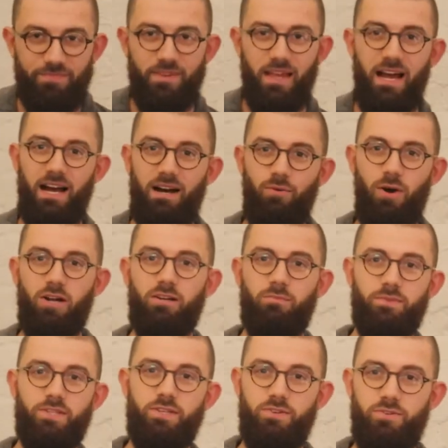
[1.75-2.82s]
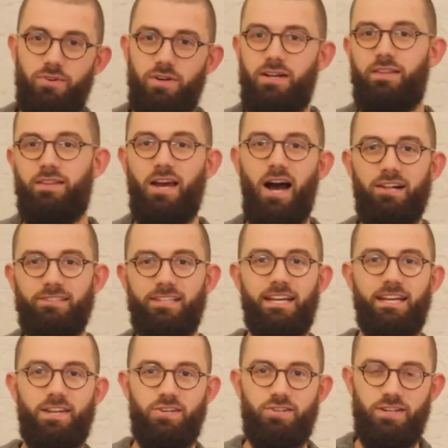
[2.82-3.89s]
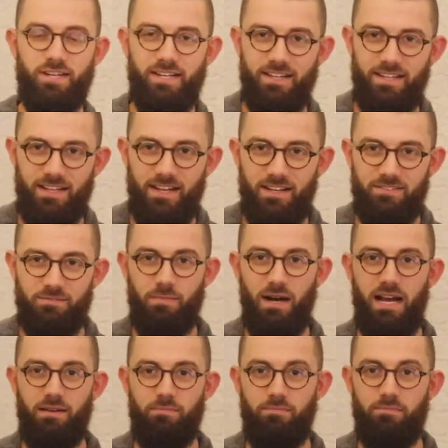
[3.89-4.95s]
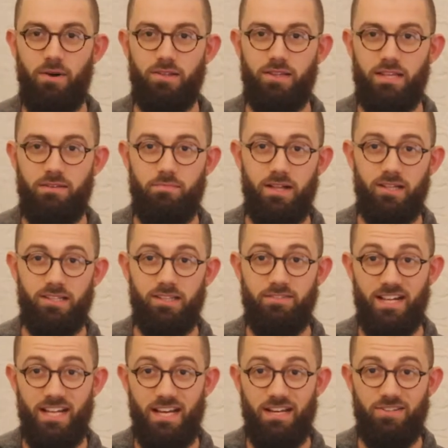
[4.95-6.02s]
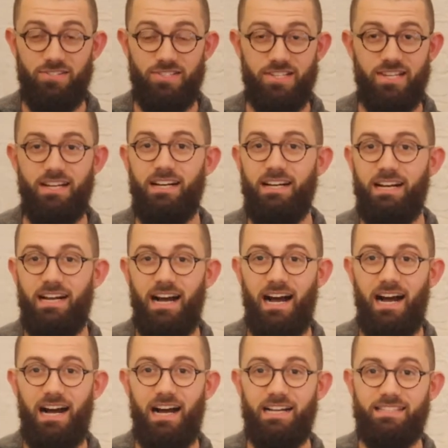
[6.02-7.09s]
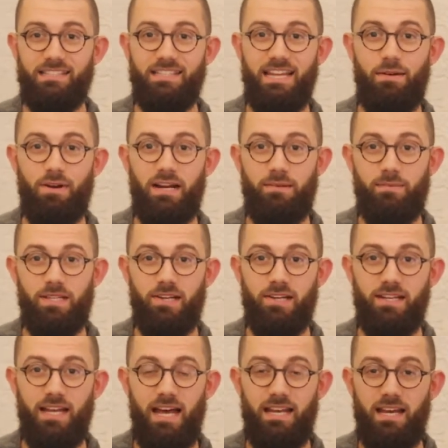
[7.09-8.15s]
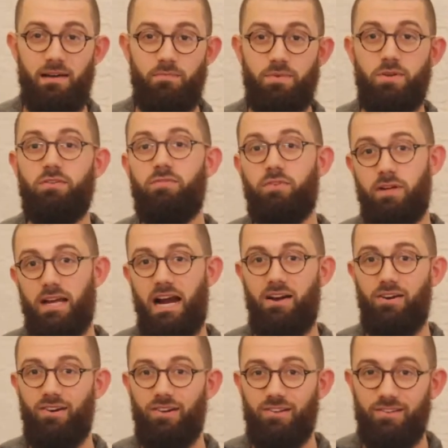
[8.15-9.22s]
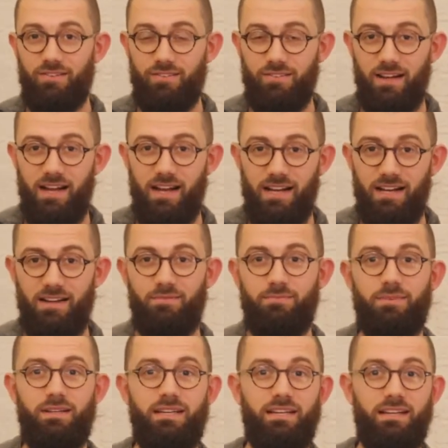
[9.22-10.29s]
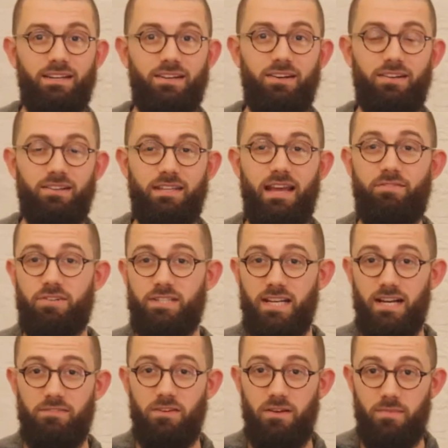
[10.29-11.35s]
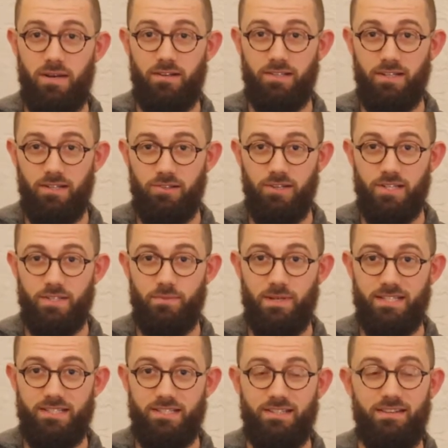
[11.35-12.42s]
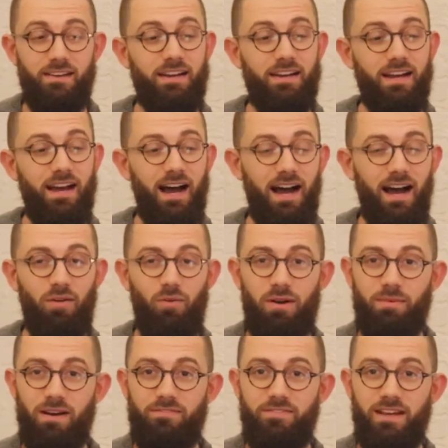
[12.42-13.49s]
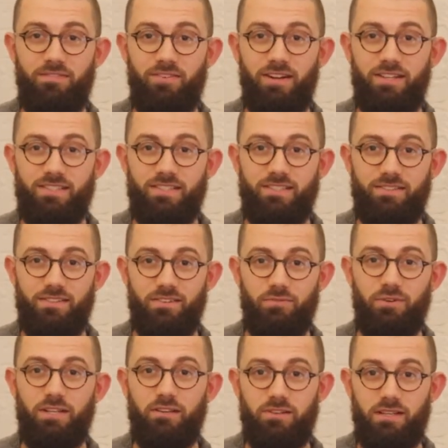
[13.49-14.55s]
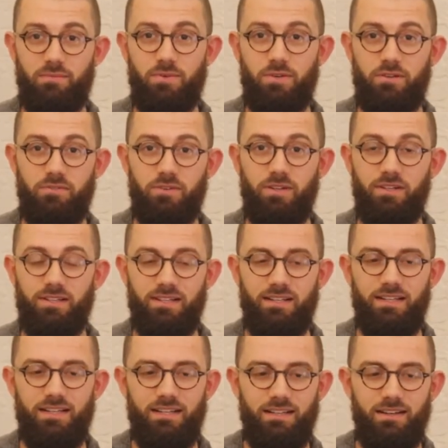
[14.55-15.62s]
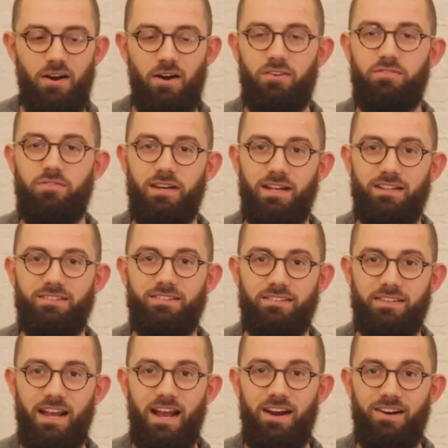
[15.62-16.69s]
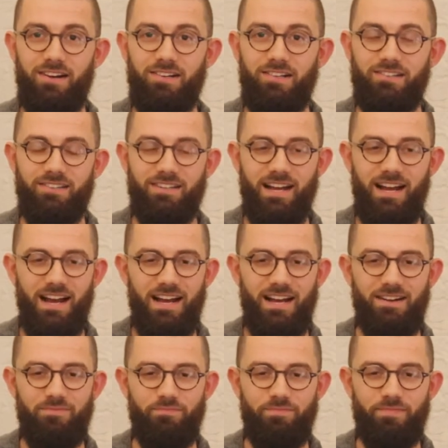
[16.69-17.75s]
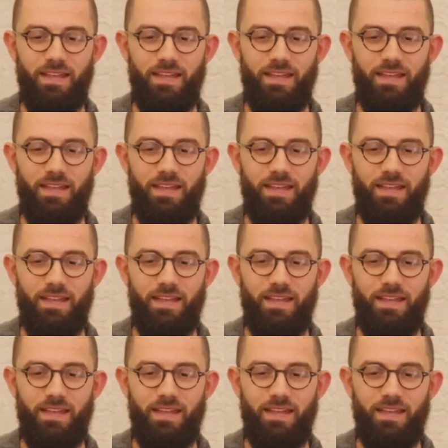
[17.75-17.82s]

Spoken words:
welcome to the holiday edition of my monthly melody videos. Today we're going to be looking at a beautiful carol called Have Yourself a Merry Little Christmas. One of my favorites, a really beautiful, heartfelt carol. I